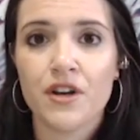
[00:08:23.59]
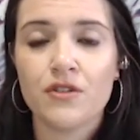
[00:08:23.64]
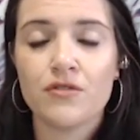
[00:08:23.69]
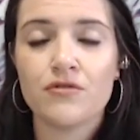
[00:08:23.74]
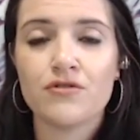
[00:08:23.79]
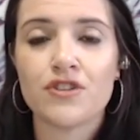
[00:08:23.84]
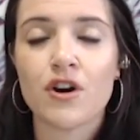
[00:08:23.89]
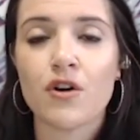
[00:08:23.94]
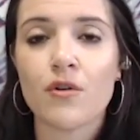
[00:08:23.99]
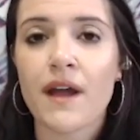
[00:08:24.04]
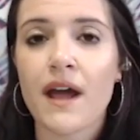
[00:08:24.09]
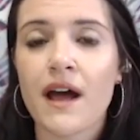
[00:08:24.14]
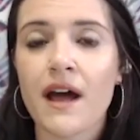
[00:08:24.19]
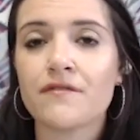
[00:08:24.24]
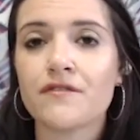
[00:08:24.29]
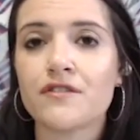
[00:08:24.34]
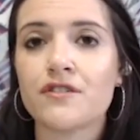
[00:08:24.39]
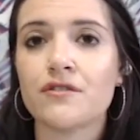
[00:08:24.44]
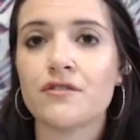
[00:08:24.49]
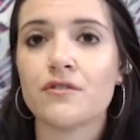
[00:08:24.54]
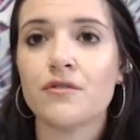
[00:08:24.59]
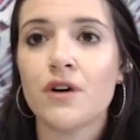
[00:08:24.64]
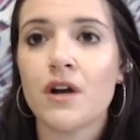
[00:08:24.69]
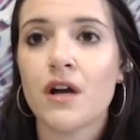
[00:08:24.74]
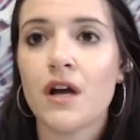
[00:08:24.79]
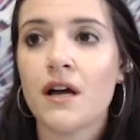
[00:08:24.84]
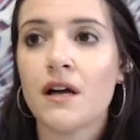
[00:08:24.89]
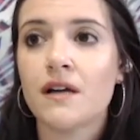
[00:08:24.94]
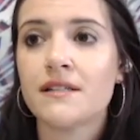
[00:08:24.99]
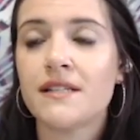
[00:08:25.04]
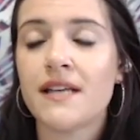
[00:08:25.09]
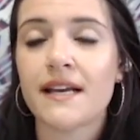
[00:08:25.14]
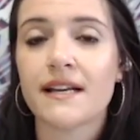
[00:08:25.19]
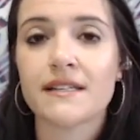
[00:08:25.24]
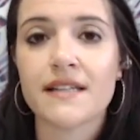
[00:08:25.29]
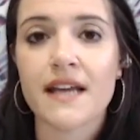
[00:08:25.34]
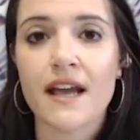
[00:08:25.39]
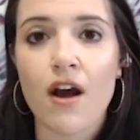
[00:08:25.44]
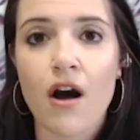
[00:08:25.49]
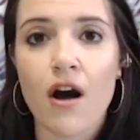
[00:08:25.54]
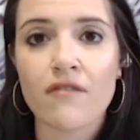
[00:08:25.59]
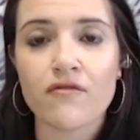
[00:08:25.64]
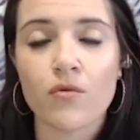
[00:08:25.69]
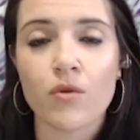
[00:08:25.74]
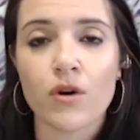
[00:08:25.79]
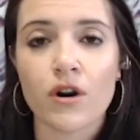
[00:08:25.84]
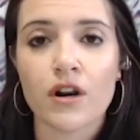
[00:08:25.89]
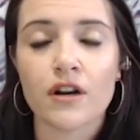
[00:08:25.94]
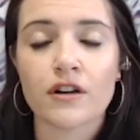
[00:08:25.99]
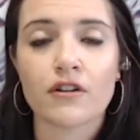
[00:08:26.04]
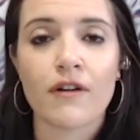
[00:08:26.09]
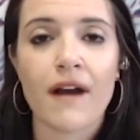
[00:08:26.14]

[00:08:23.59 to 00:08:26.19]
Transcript: who don't have to take a day off work